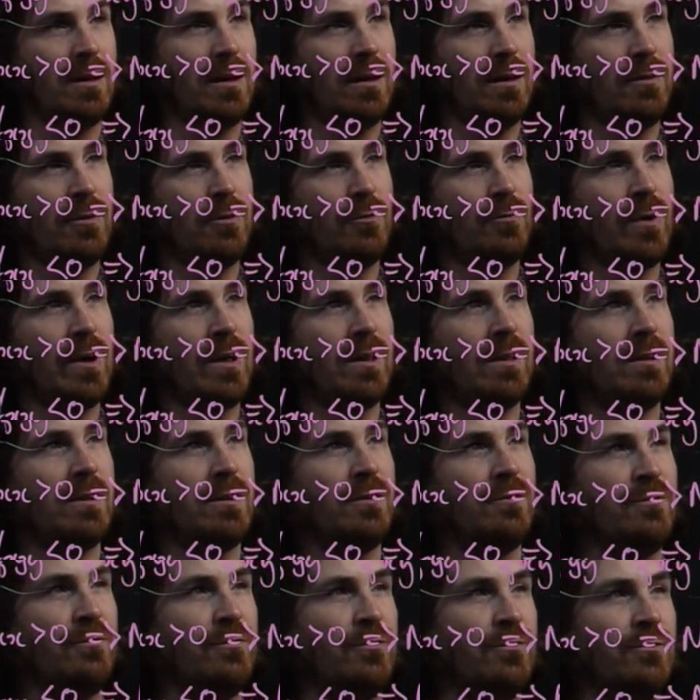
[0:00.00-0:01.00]
the
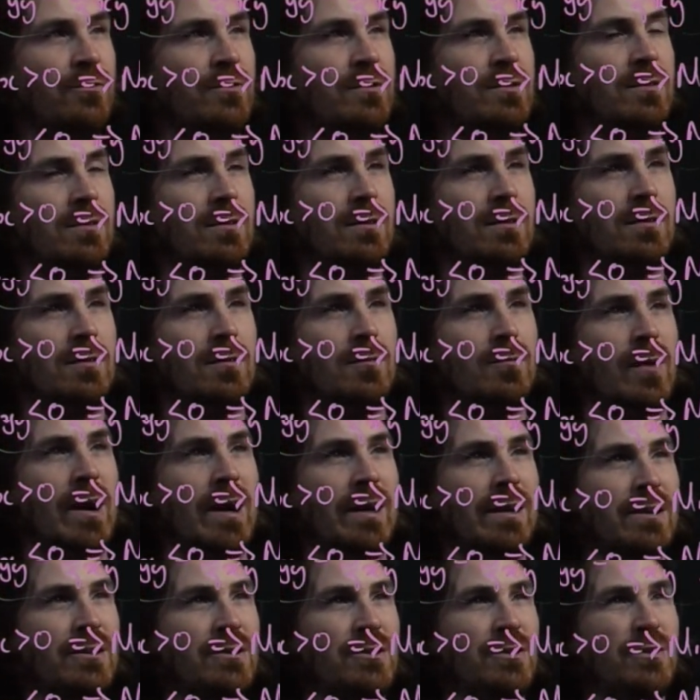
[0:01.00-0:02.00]
relative
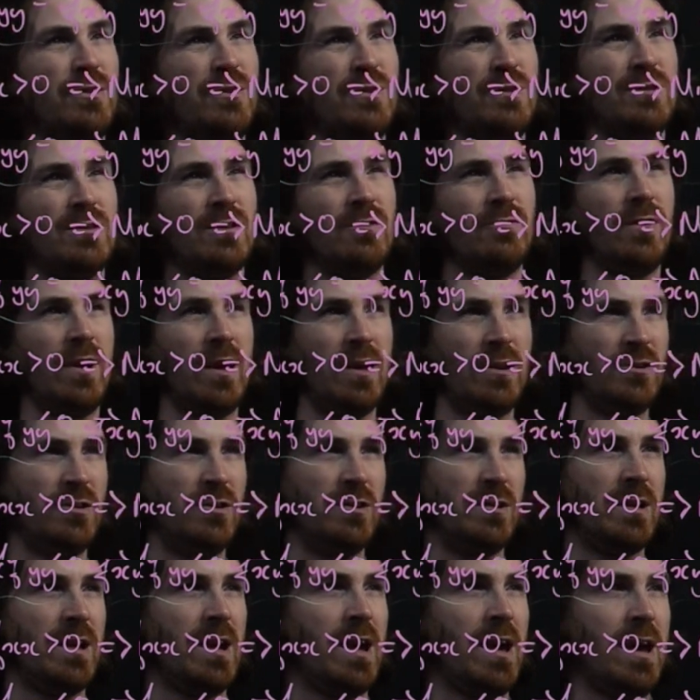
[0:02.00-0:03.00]
magnitudes of h
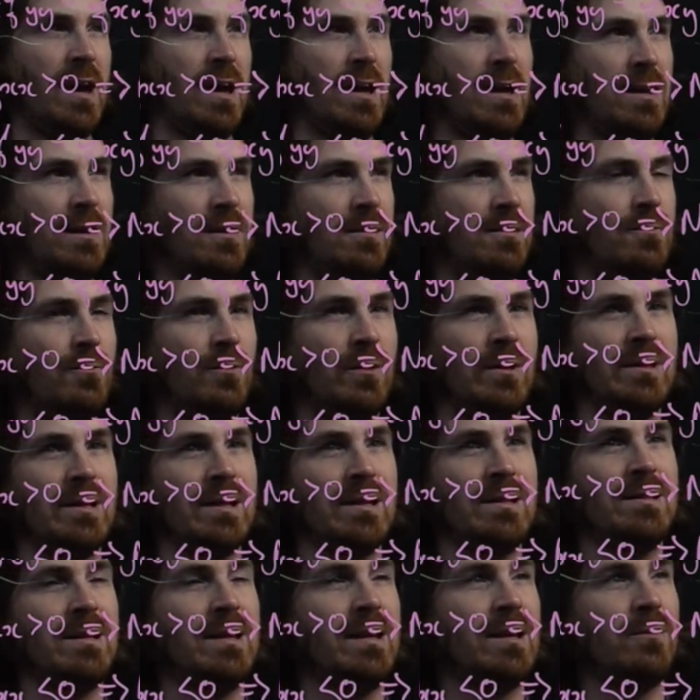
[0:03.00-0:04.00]
and k will
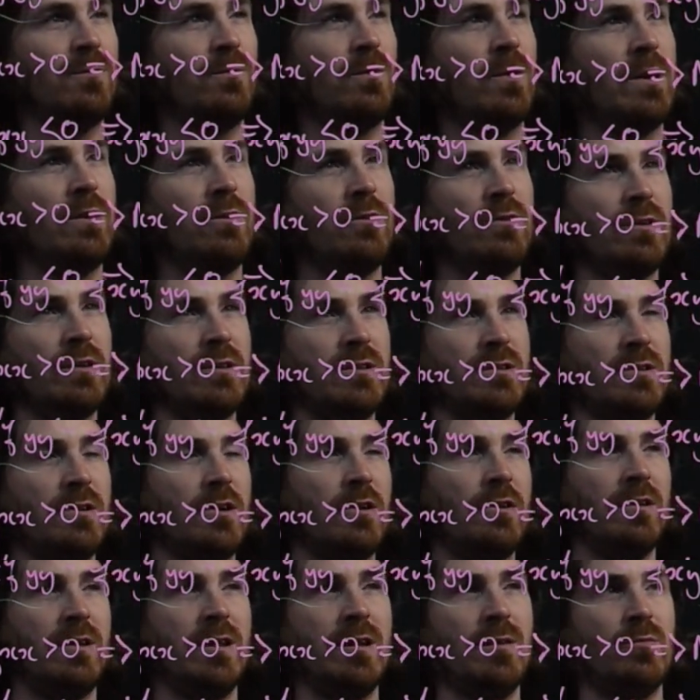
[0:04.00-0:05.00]
dictate whether this
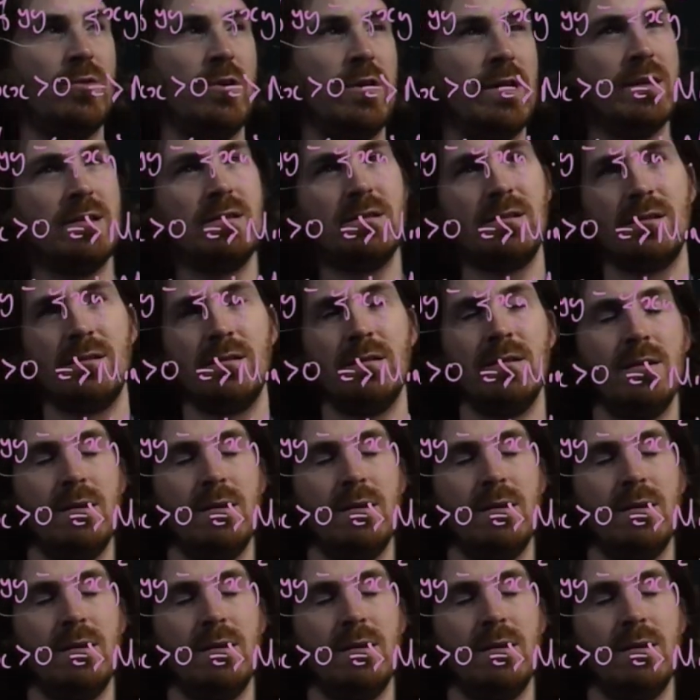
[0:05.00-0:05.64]
curly brace